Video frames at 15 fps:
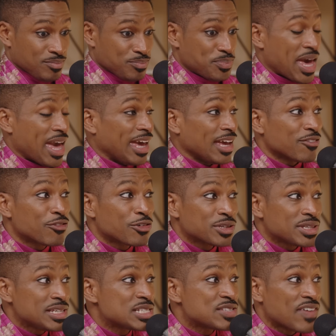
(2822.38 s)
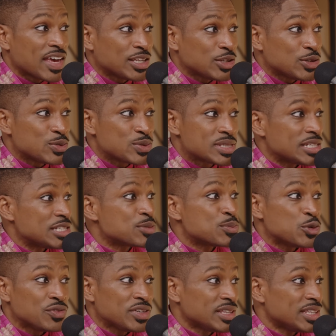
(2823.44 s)
paying for these venues, these
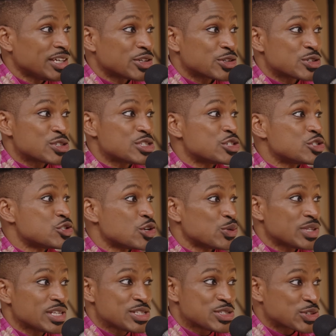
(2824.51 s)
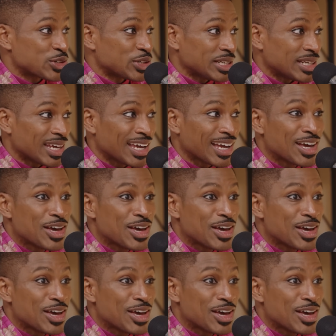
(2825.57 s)
movie theaters to show this screening.